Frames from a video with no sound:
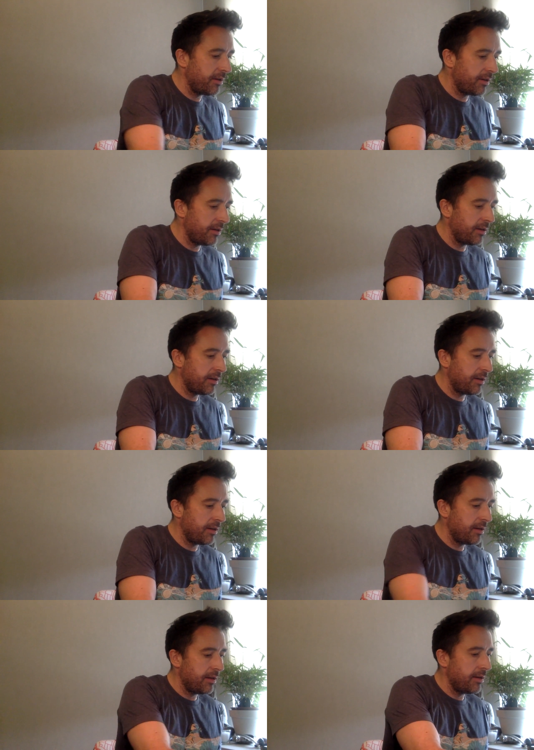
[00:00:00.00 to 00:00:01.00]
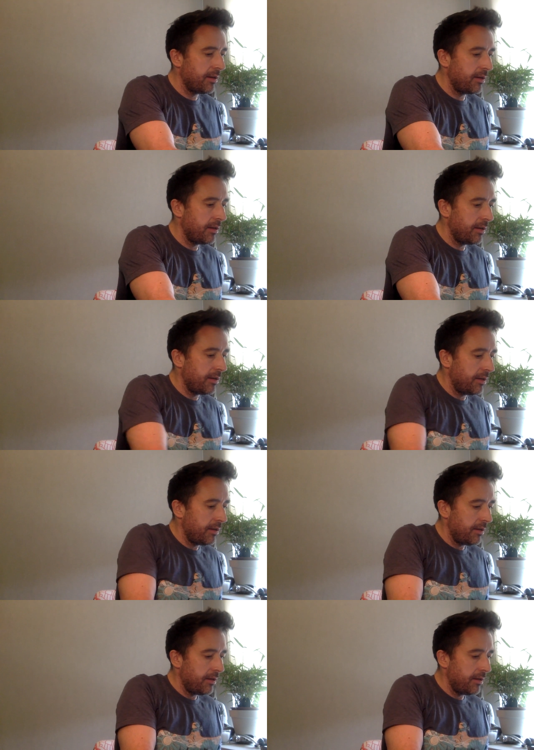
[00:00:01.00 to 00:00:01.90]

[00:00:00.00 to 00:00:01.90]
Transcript: (no one is talking)